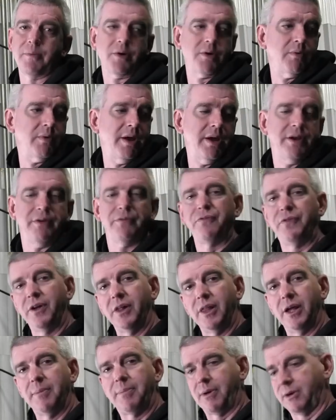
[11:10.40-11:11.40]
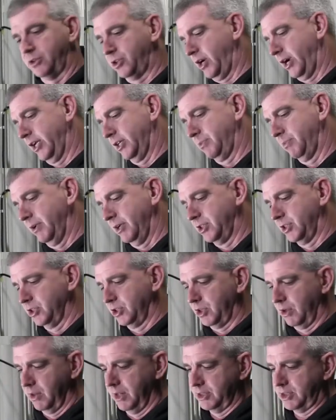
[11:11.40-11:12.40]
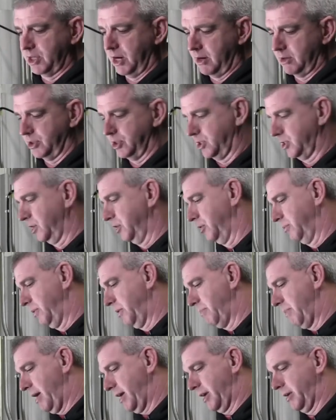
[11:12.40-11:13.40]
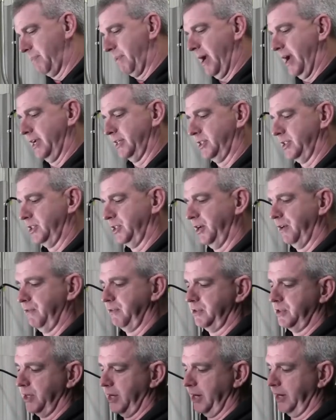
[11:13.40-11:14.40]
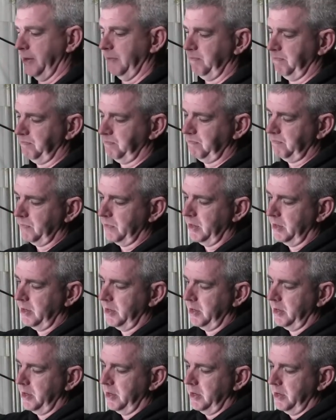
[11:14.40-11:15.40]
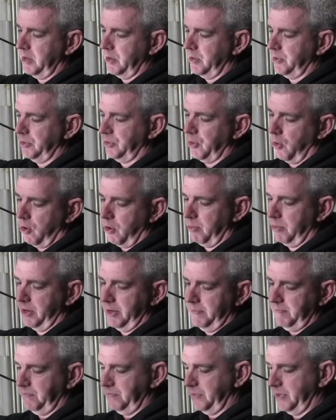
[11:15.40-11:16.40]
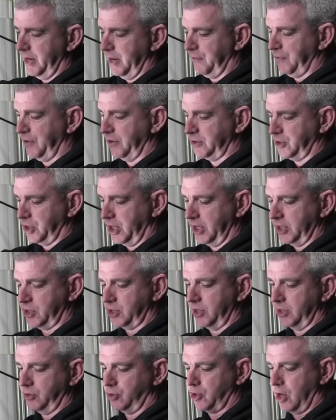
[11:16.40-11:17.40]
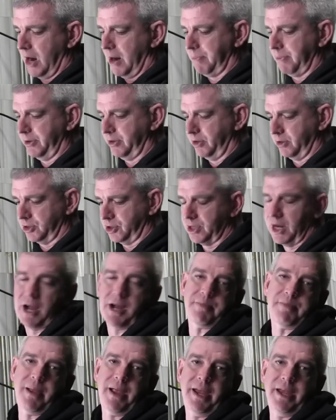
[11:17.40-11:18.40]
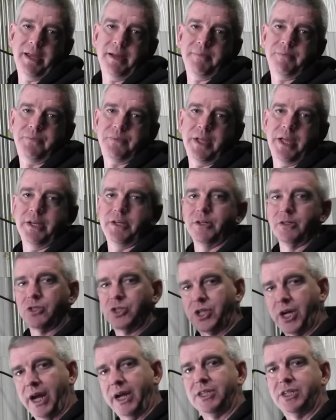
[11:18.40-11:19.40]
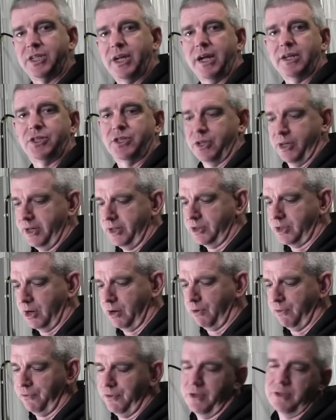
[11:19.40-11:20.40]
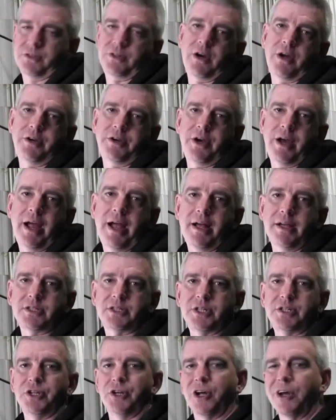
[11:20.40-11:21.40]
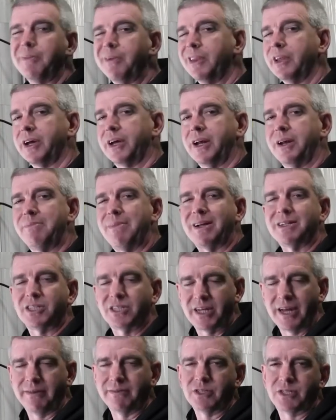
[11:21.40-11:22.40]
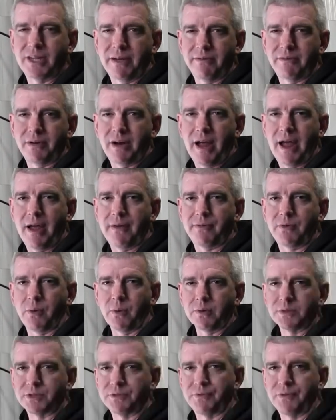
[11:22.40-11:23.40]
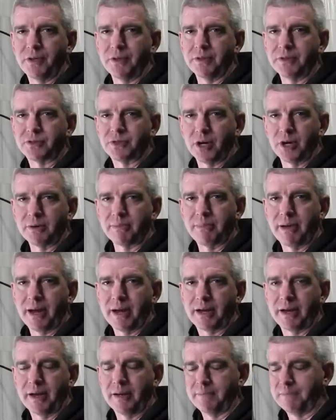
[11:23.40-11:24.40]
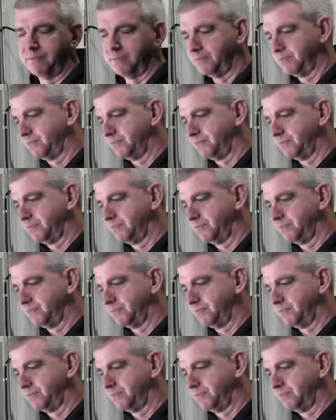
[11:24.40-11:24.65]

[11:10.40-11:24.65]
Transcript: and we're ready to fill up our transmission. So let's talk just a little bit about capacities here for a second. Normally, if you're just dropping your stock pan and you're changing out your internal filter on your Allison, you're gonna be looking at about seven, seven and a half quarts to fill the truck back up.